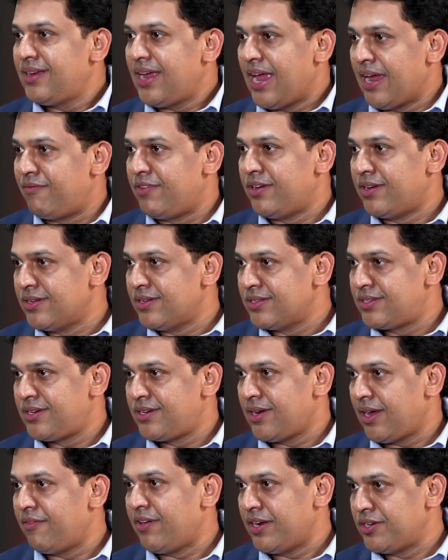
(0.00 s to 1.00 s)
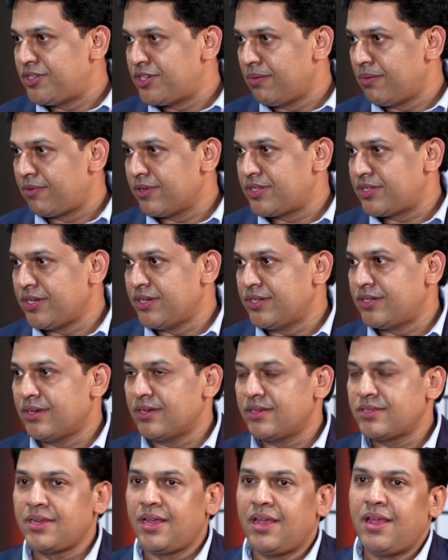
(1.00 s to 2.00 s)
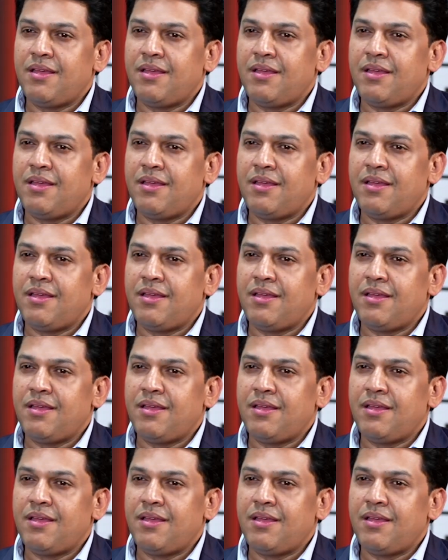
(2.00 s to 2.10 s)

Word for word: evidential procedures.